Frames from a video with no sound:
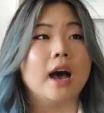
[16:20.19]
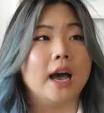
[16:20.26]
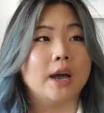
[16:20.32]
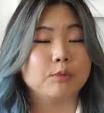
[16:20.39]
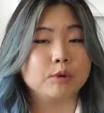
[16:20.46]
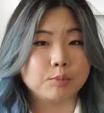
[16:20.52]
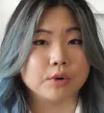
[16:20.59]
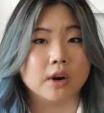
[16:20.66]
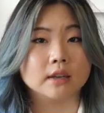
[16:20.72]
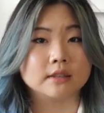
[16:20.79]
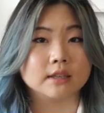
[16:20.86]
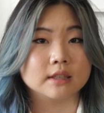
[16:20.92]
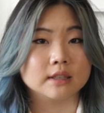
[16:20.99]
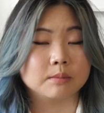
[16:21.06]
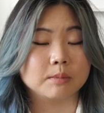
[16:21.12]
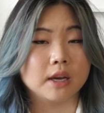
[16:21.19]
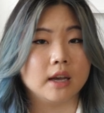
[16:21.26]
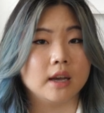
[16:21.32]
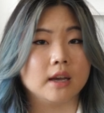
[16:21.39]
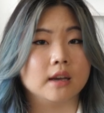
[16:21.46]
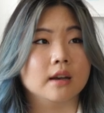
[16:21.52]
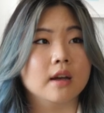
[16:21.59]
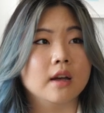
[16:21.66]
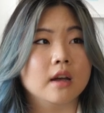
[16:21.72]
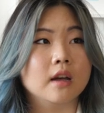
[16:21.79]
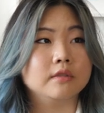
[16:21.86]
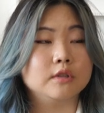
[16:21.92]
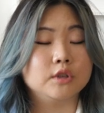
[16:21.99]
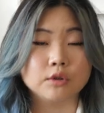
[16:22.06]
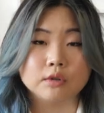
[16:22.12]
I would process my
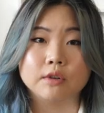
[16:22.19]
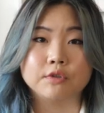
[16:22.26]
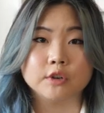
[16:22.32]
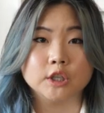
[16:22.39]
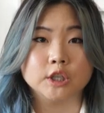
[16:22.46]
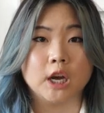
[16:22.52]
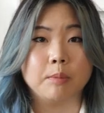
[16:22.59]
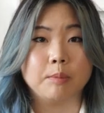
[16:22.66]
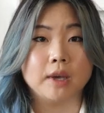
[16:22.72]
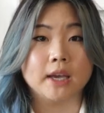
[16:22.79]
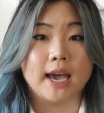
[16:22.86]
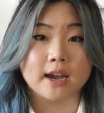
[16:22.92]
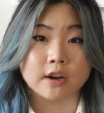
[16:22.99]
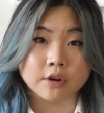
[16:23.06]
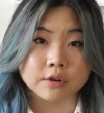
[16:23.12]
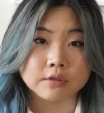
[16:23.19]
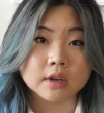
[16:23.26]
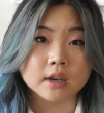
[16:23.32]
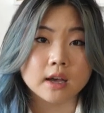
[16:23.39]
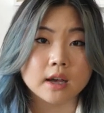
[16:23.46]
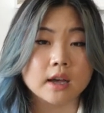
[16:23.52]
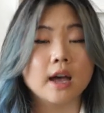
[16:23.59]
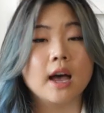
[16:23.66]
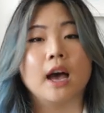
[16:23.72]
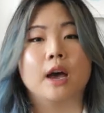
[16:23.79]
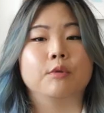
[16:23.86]
duty-free shopping at Korea,